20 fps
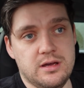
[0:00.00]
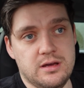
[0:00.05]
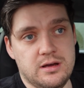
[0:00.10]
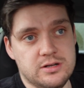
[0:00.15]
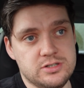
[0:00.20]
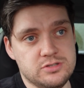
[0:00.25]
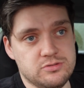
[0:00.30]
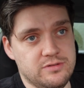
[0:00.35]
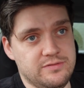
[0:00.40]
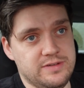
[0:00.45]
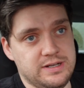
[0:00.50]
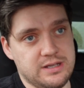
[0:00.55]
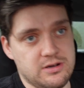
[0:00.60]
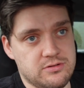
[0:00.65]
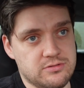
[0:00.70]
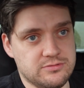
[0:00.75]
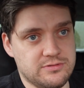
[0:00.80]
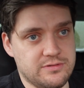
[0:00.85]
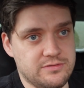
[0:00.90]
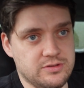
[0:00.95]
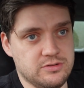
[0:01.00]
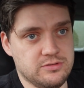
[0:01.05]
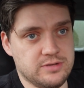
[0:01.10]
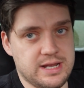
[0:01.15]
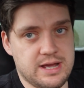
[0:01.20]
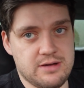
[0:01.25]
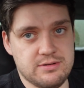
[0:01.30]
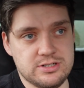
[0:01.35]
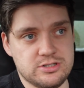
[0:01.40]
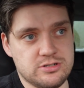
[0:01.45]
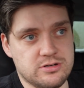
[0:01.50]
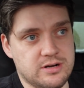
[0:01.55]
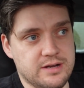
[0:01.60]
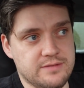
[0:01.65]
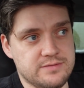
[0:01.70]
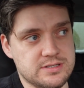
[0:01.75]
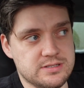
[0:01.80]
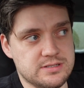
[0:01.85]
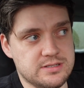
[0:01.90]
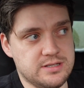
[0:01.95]
I'll do a video on reviewing how it
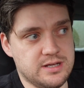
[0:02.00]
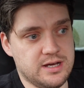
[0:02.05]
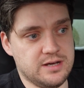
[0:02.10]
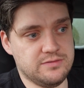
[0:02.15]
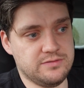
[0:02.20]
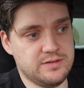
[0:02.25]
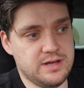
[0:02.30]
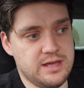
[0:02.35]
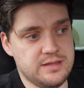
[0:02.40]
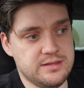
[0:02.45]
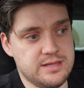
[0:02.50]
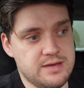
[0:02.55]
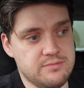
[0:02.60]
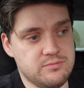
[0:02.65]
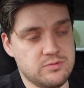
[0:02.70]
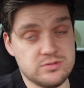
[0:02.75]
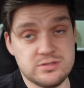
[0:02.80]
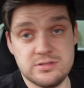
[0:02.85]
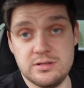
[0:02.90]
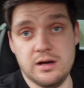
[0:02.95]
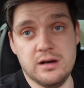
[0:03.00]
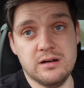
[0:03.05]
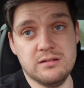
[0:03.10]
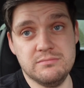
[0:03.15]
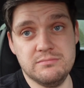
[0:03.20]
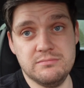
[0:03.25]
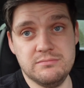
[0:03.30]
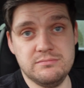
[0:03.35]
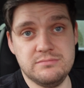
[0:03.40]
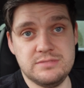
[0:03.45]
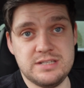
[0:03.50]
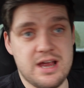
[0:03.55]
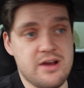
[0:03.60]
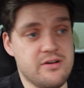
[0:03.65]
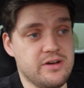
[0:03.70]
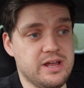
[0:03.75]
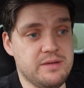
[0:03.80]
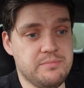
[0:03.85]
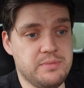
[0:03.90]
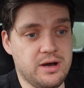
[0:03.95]
drives and stuff, and then we'll start
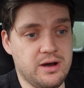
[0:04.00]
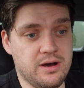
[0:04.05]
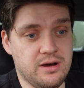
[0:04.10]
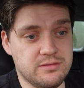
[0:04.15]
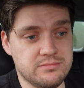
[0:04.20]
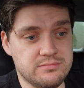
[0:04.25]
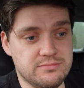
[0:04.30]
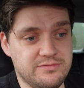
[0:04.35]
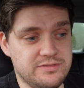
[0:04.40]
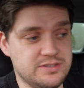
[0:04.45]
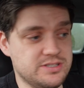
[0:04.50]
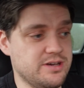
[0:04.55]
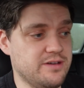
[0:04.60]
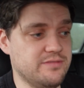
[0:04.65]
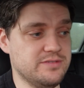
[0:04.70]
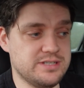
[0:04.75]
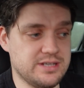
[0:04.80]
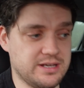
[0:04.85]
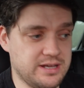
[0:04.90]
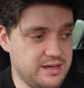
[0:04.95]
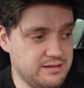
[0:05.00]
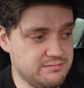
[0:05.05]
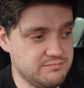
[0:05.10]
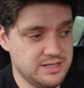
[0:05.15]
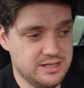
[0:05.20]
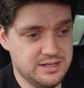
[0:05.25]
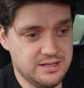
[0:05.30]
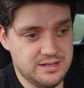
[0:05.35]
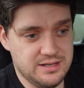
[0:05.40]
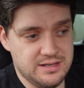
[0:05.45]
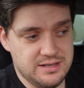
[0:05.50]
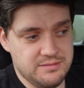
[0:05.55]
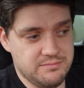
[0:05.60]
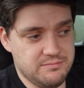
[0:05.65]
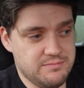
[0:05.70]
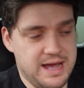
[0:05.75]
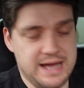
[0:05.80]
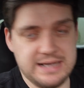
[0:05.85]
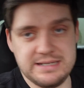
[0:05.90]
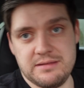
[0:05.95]
tearing it apart, servicing it,
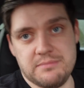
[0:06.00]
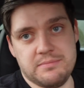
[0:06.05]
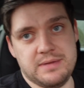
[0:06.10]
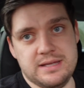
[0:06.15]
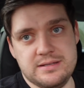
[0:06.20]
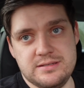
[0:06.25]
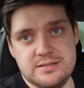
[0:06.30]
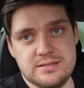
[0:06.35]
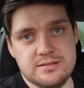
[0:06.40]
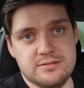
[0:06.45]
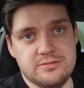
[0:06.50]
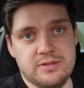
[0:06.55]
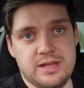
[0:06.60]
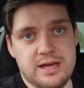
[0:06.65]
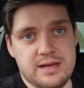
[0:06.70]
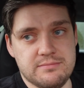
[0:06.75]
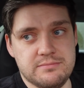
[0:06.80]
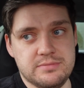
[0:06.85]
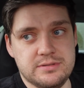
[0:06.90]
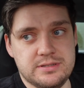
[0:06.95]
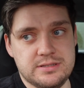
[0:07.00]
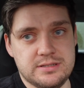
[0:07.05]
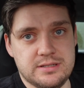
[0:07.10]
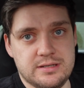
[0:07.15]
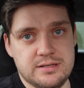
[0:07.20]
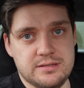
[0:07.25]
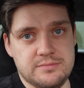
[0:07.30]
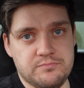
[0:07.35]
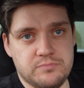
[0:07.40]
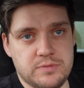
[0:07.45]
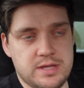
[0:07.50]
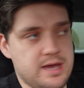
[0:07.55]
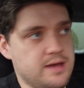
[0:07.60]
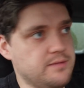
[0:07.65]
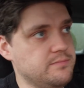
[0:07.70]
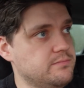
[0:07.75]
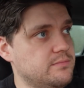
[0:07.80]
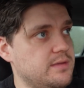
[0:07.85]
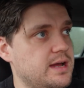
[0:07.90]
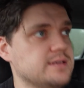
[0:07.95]
adding bits and all that. But yeah,
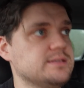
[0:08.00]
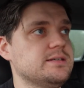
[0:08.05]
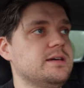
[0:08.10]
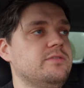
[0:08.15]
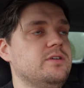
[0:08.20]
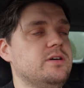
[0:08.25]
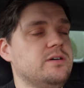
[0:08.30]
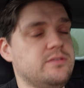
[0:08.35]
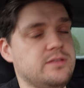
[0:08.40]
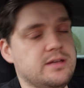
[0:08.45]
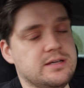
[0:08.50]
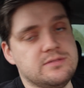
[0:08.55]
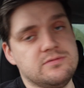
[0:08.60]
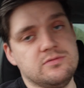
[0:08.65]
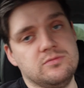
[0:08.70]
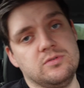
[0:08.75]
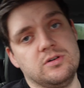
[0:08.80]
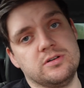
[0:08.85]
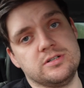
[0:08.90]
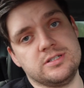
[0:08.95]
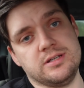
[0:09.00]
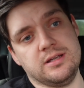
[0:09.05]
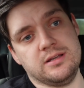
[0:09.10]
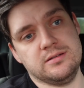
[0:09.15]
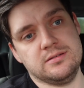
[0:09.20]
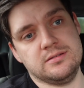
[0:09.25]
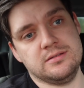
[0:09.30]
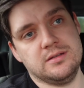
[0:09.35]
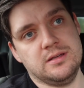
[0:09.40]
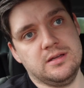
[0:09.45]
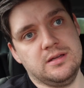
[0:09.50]
as ever, thanks for watching.